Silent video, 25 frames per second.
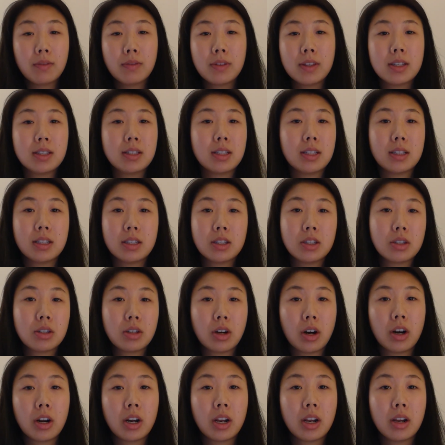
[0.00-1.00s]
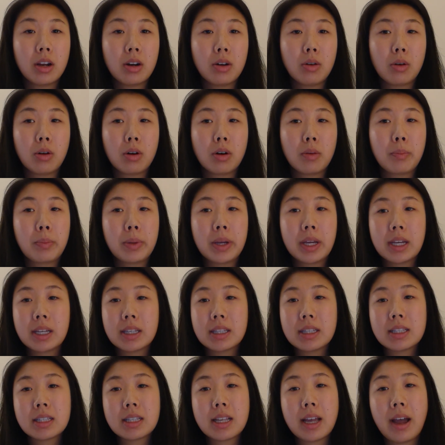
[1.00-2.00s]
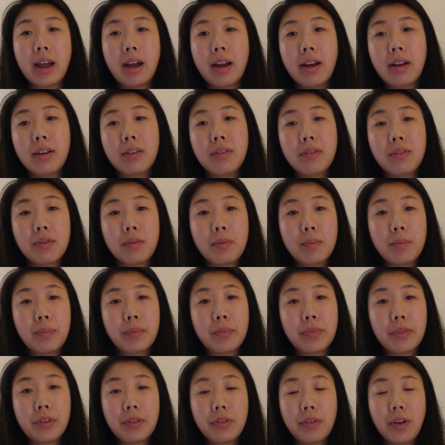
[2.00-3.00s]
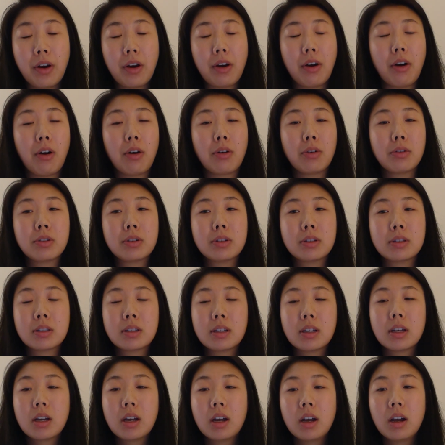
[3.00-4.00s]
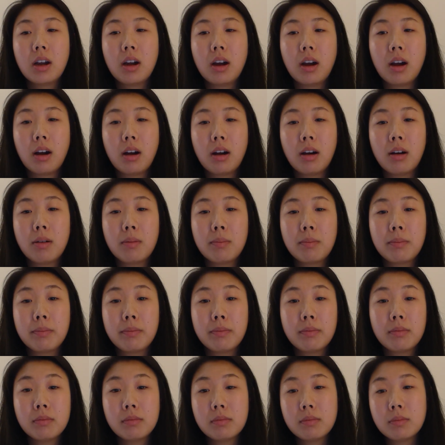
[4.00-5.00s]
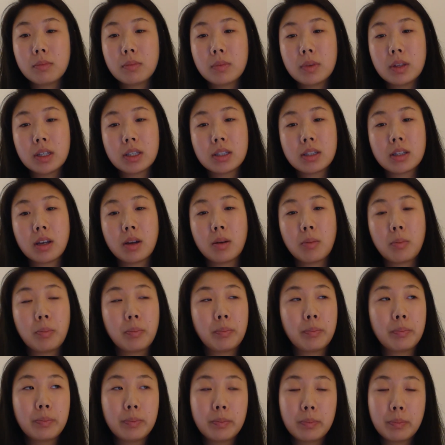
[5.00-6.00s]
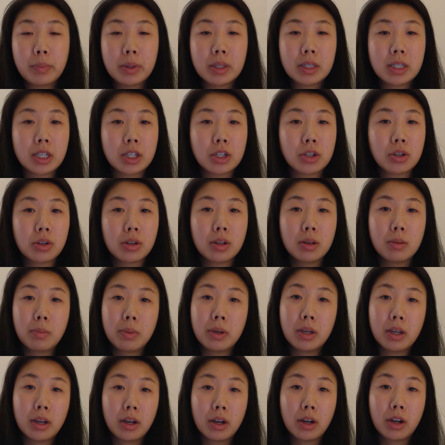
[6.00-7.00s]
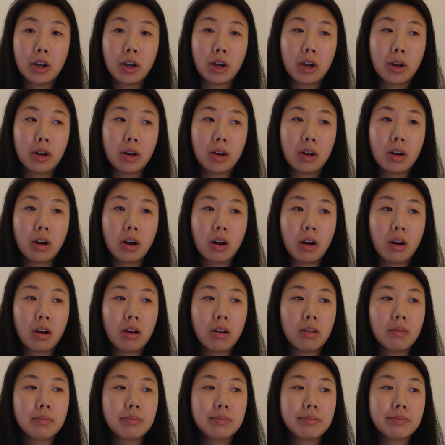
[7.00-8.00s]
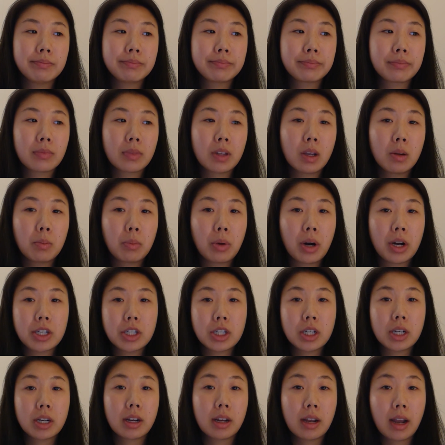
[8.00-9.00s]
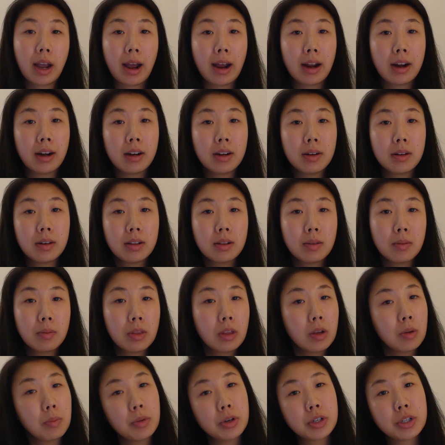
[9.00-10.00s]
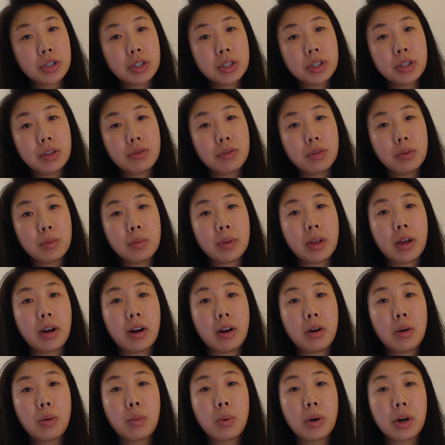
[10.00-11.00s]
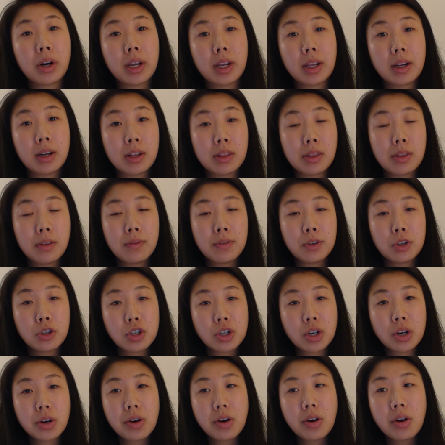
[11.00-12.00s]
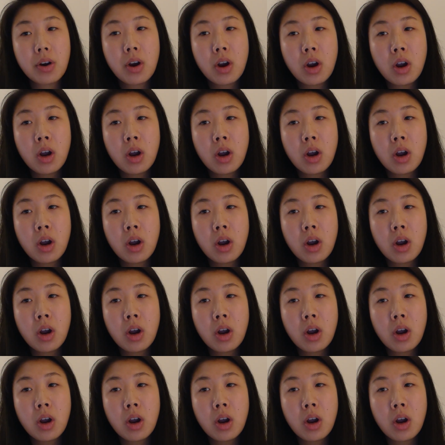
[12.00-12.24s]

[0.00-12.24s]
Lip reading: this isn't started or begins at Fair Oaks, this could potentially be a good project at the emergency room that I'll work in the future.